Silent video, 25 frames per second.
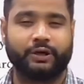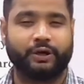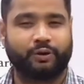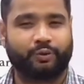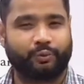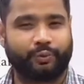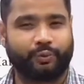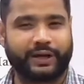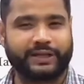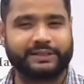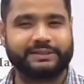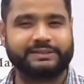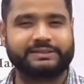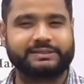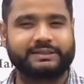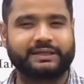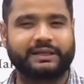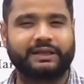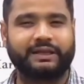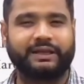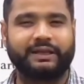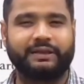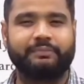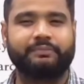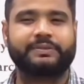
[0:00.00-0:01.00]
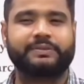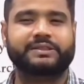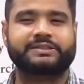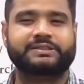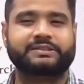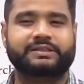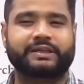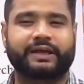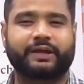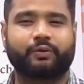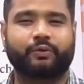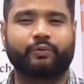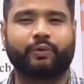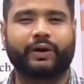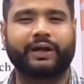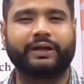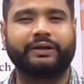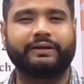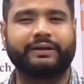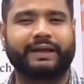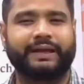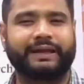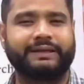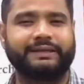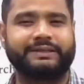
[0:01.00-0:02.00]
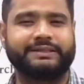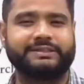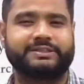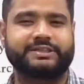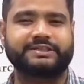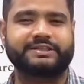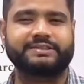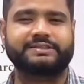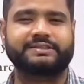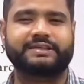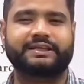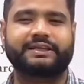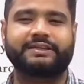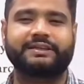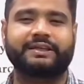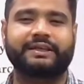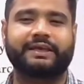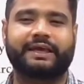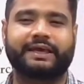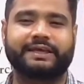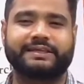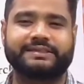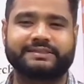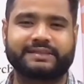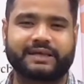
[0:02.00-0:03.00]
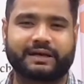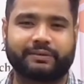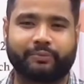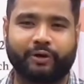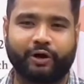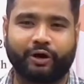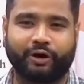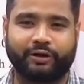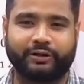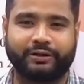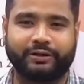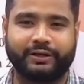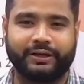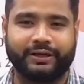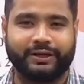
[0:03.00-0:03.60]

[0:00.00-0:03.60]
One silly mistake, one negligence in the exam hall